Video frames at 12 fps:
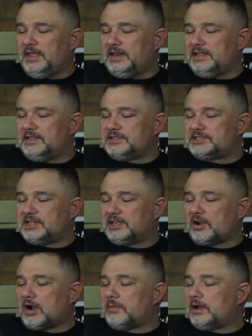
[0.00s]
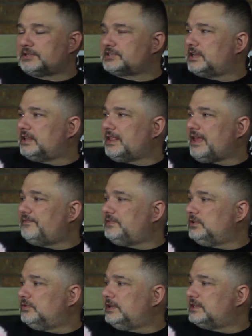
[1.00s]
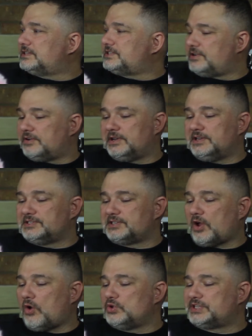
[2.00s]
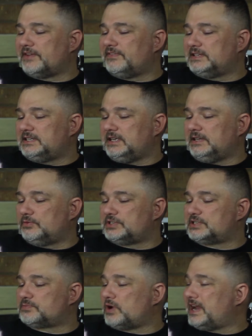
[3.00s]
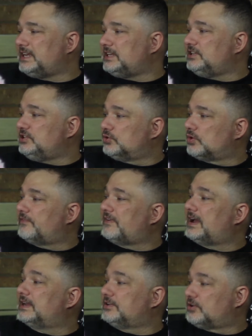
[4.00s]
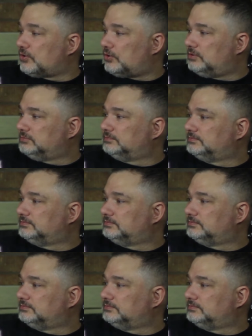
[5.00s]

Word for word: It is Karbach's FUN Series 017, which is Brandy, You're a Fine Girl.